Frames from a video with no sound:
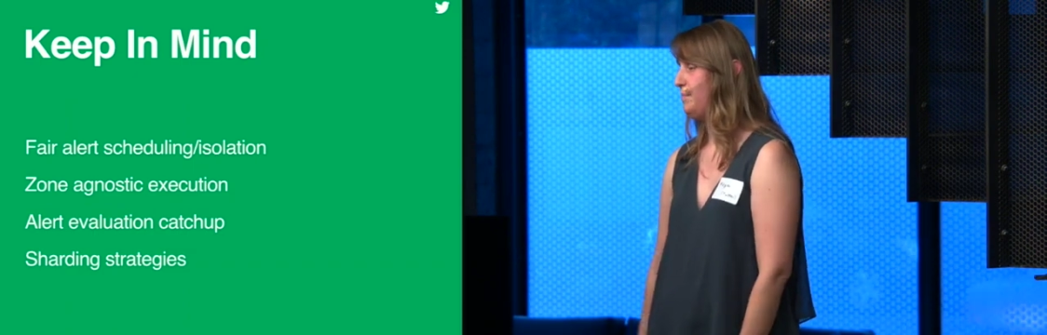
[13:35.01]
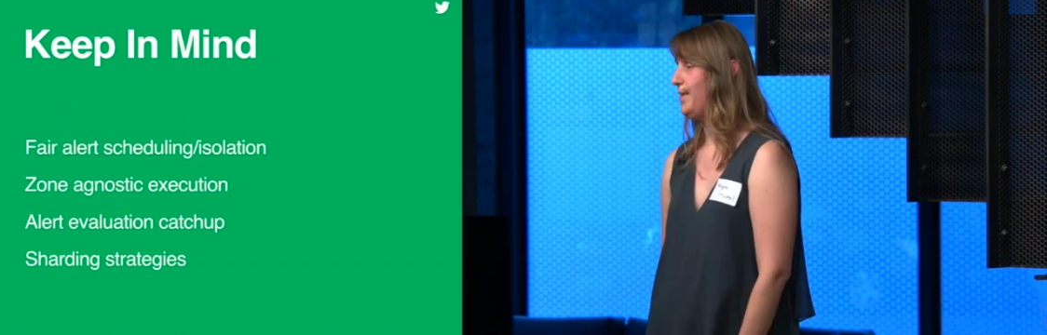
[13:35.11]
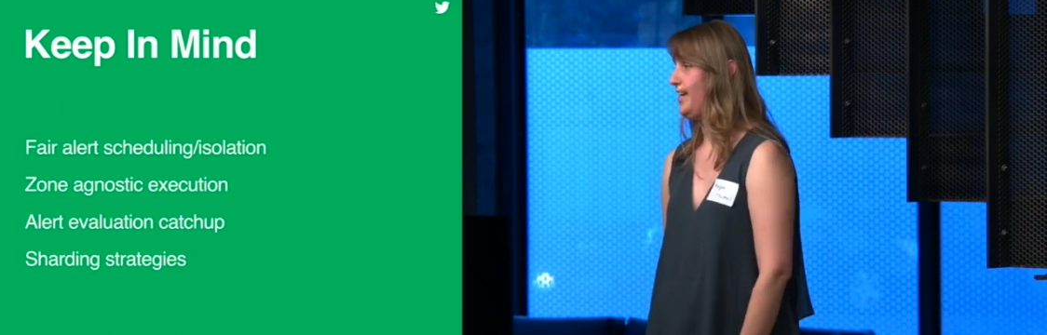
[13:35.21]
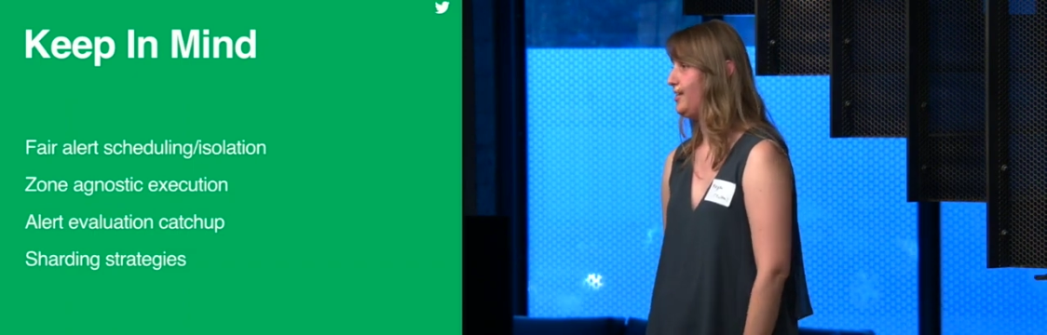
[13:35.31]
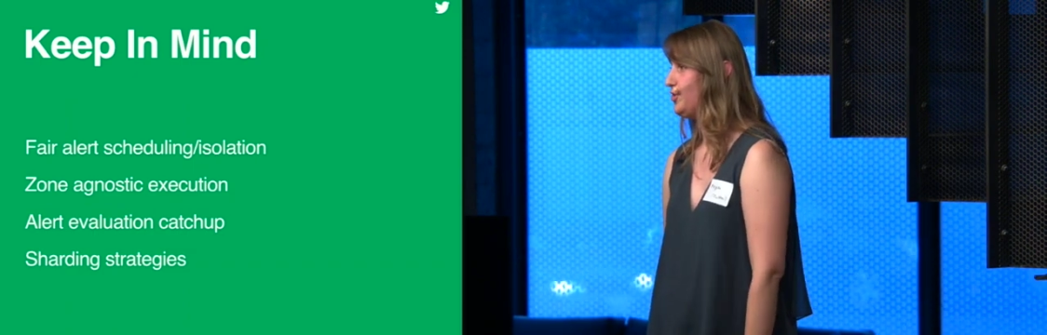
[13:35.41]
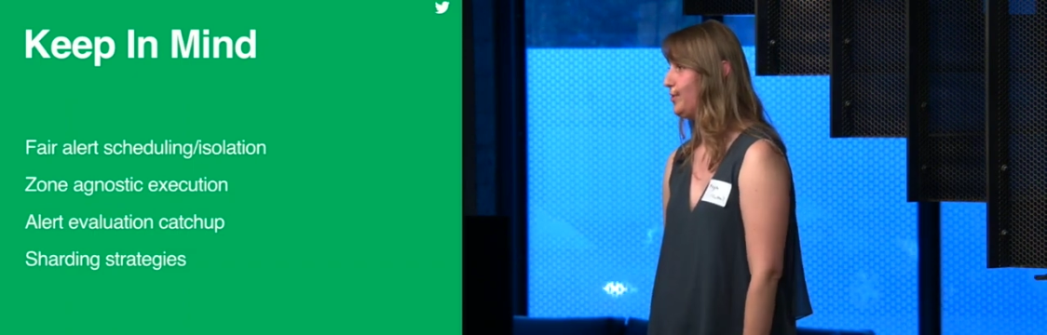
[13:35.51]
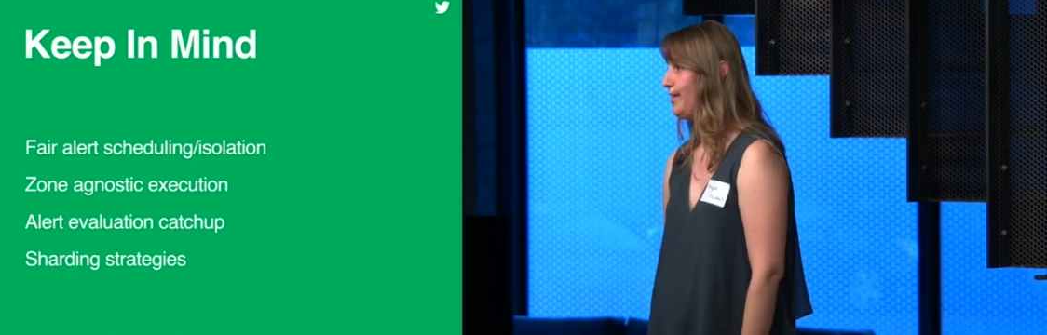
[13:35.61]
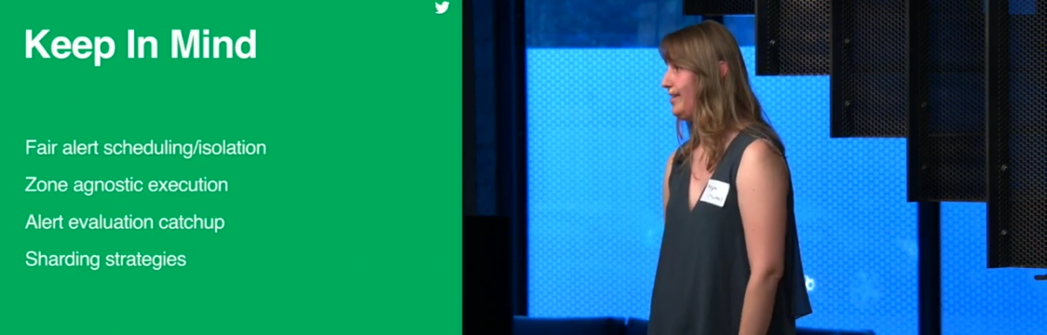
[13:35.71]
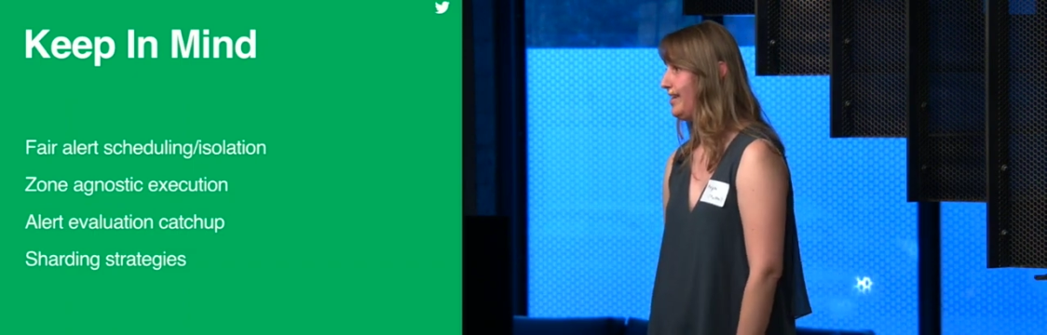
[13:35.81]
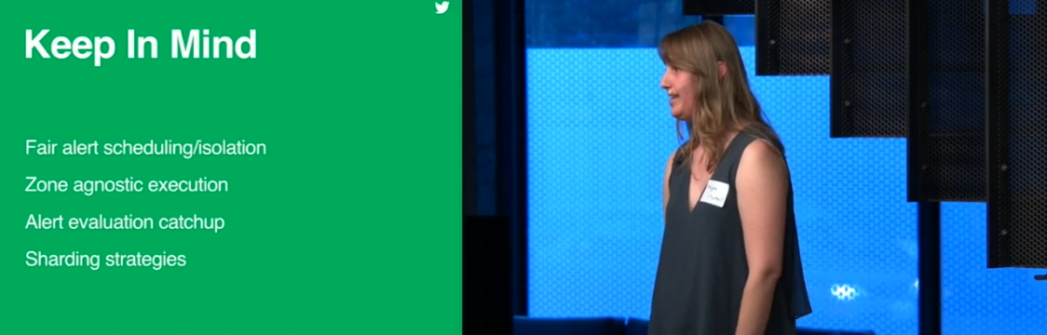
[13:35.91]
making
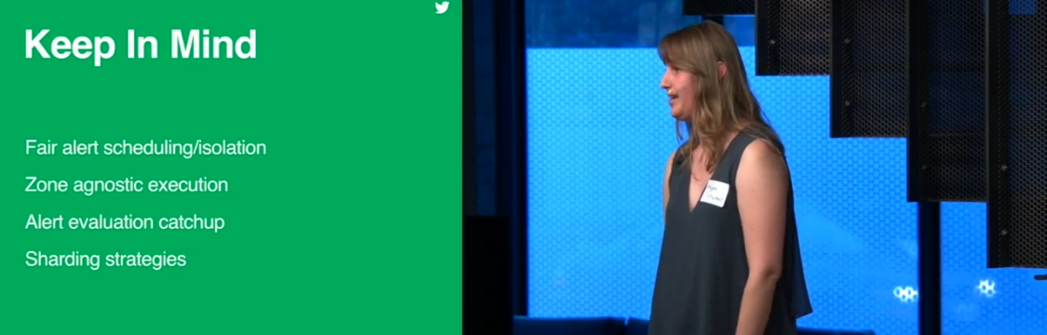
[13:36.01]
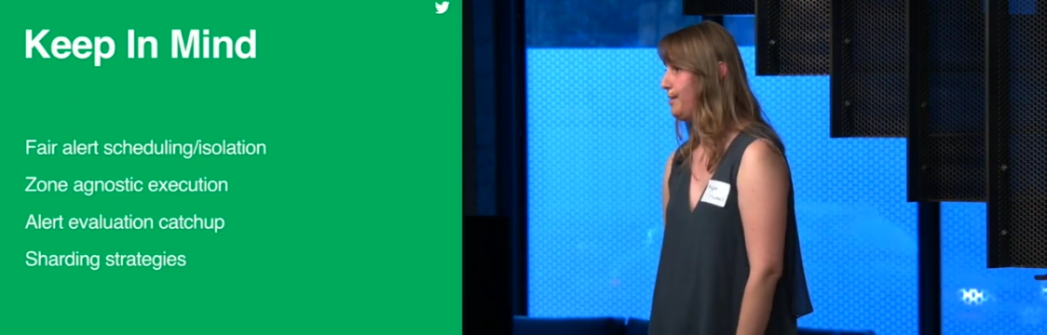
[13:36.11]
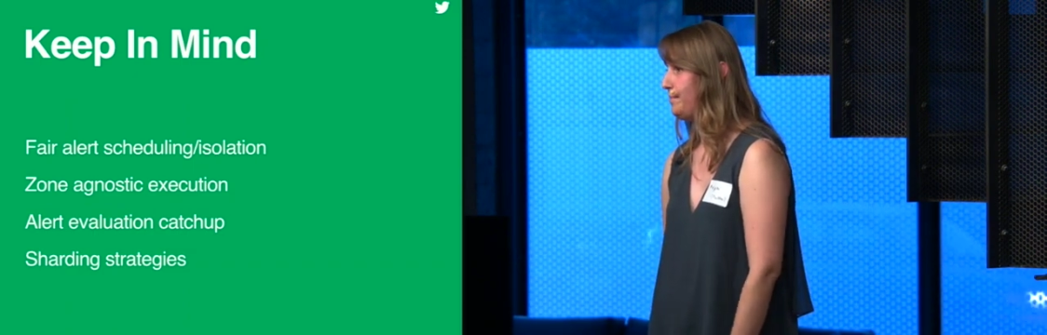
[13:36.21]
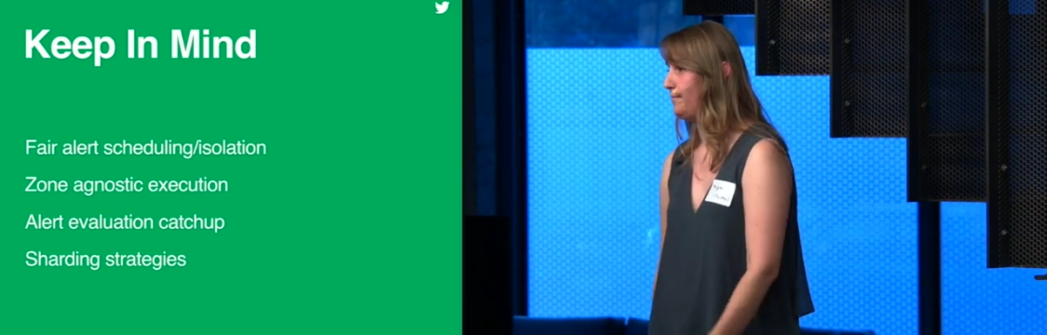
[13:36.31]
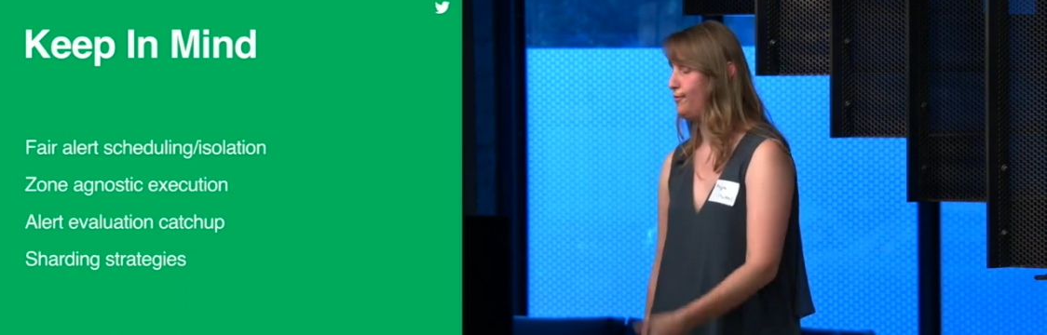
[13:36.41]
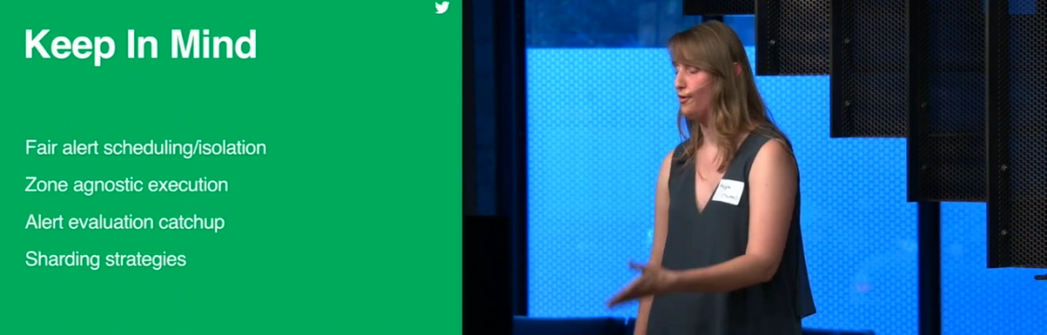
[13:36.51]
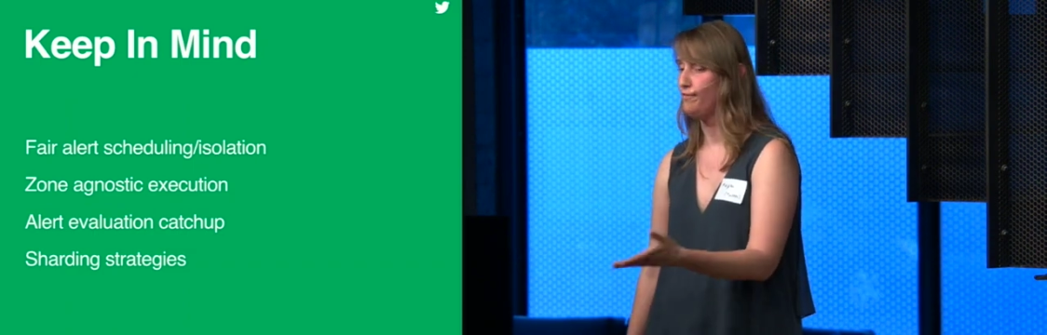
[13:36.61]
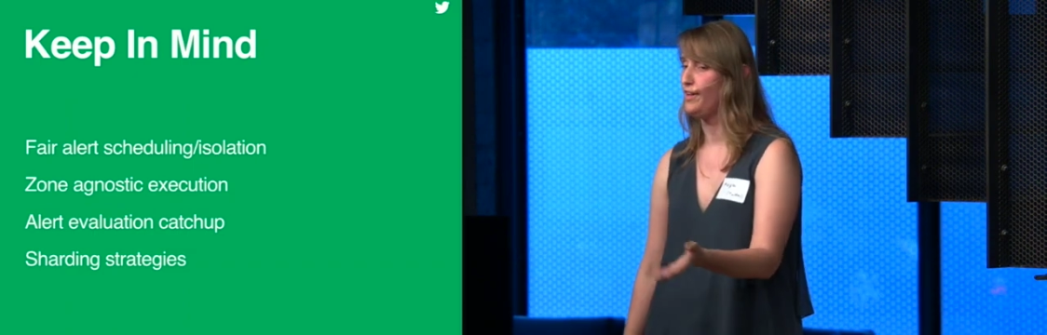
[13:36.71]
sure that zone